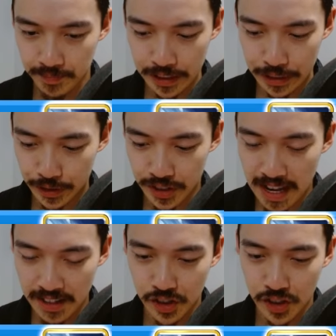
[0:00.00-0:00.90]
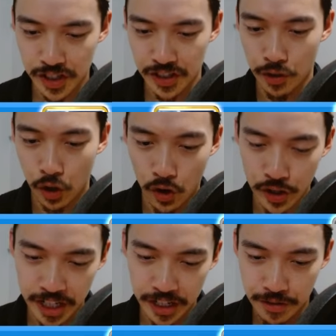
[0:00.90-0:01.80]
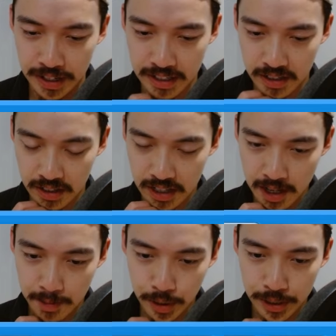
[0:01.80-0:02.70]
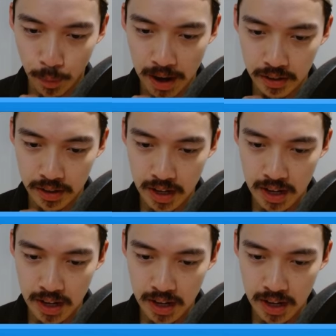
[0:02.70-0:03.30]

it just has such a large hit radius. Pretty wild.